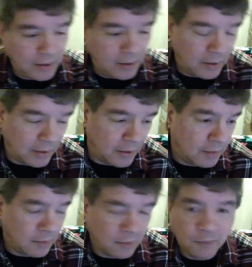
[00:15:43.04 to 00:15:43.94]

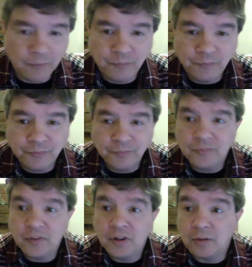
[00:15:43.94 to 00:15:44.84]

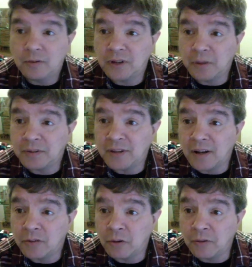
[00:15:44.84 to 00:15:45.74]
What time is it
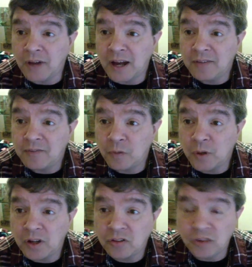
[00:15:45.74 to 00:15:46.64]
now? It's
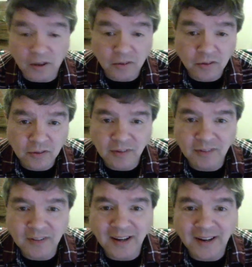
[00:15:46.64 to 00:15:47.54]
9:46. Okay.